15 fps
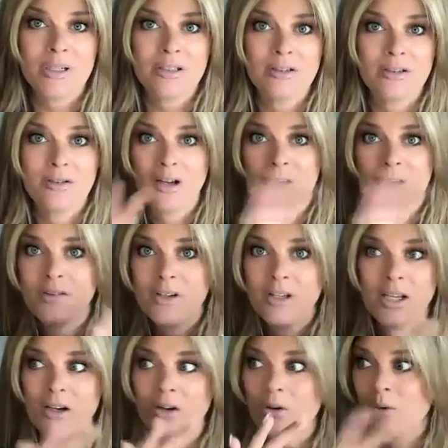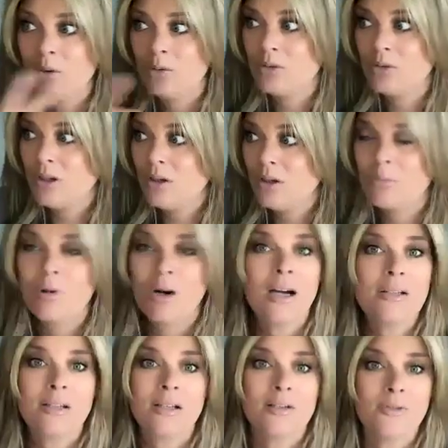because there's not even like a whole
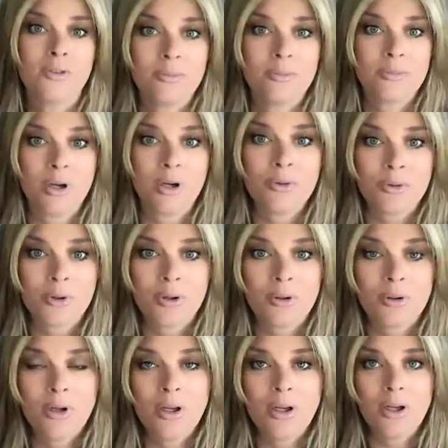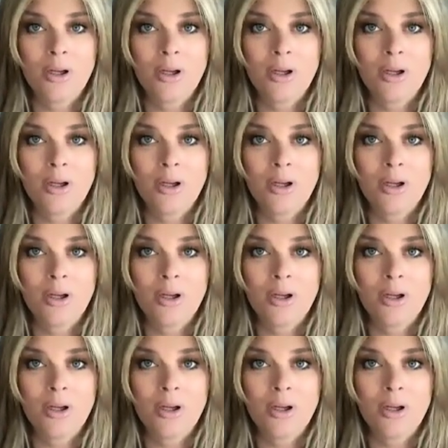process for them to go through.